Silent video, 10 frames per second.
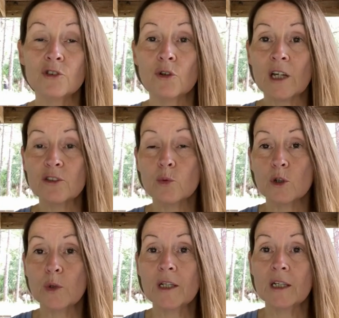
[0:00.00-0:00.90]
so that's
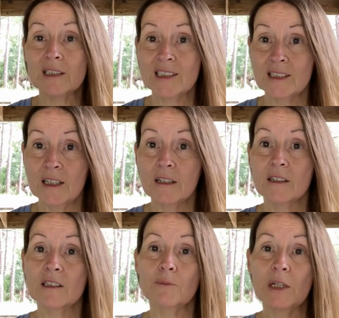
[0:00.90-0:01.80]
where we can see
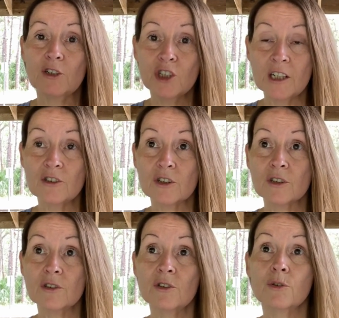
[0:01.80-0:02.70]
it and make changes